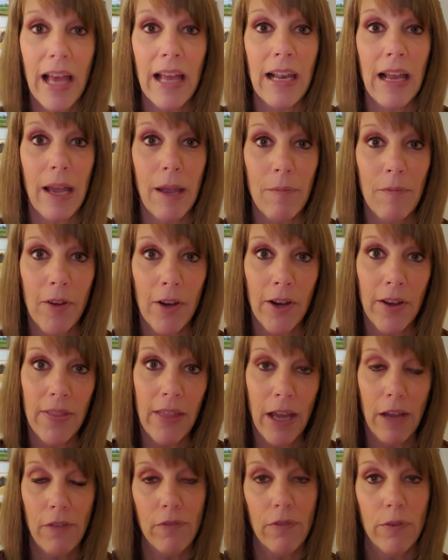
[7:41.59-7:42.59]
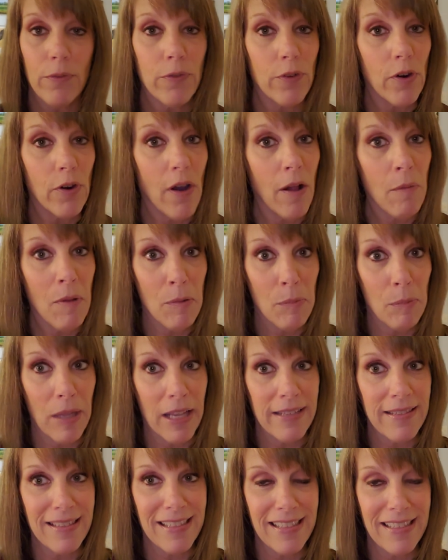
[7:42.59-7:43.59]
and I am very thankful for all my
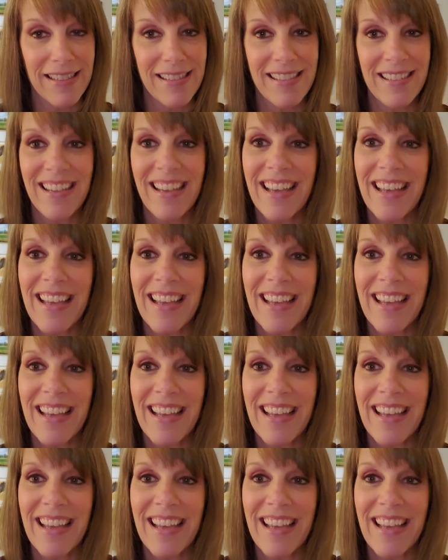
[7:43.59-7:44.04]
blessings.